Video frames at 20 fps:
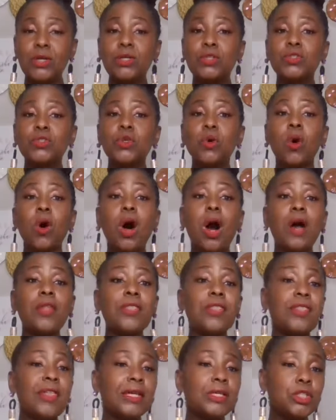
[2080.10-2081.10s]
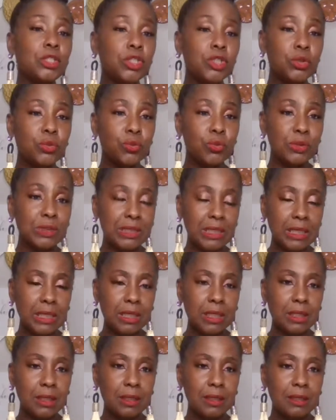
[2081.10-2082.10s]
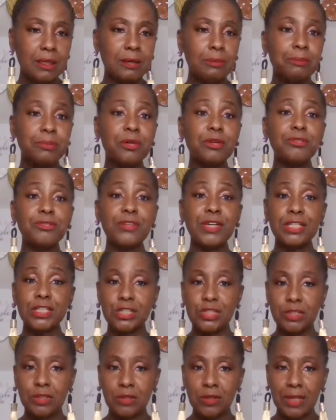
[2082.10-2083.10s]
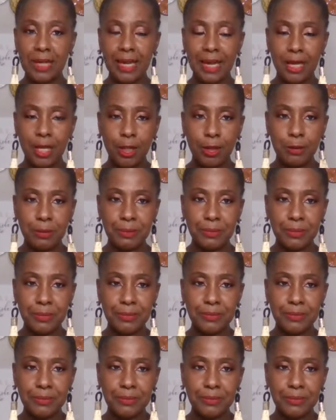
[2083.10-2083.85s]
So, other than choosing professional help,